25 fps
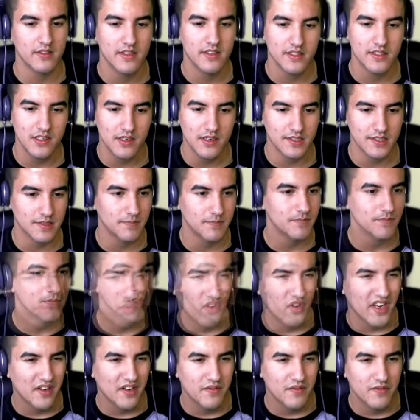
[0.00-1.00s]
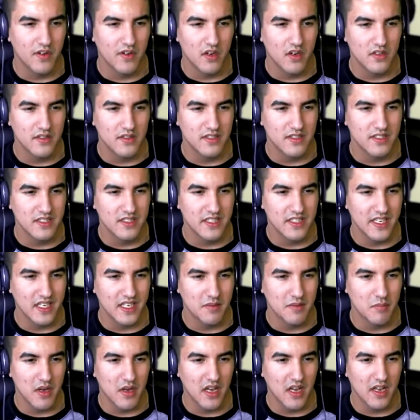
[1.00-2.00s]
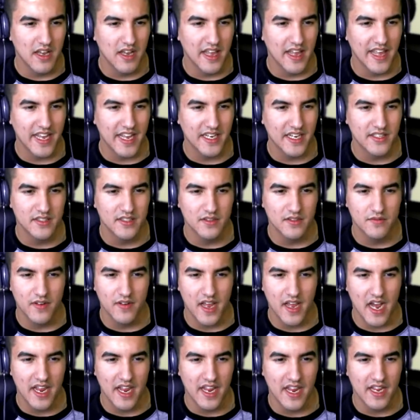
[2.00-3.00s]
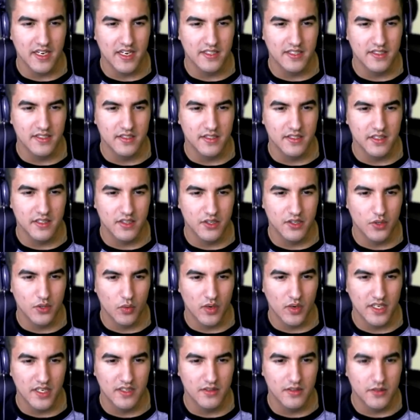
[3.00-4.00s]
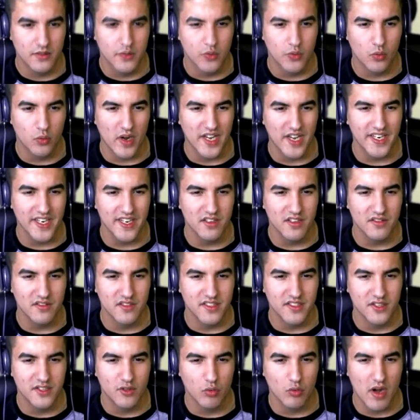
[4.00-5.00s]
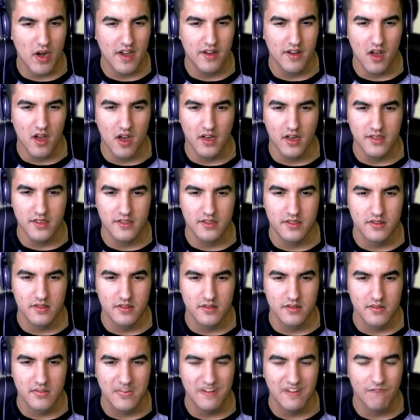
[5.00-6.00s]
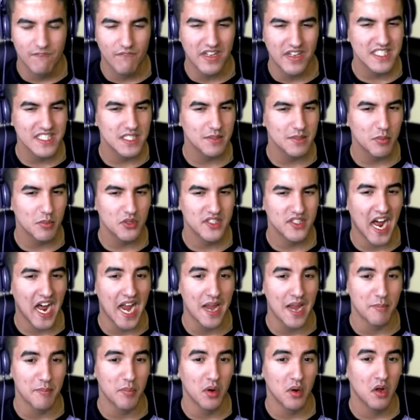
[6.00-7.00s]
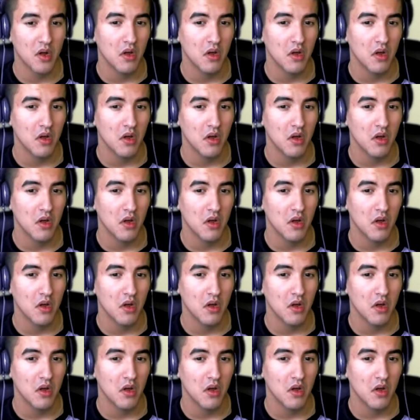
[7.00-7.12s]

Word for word: It's awesome. Brain Vault Sigma Active IX crit, Cranial Dreadnought. Invincible type.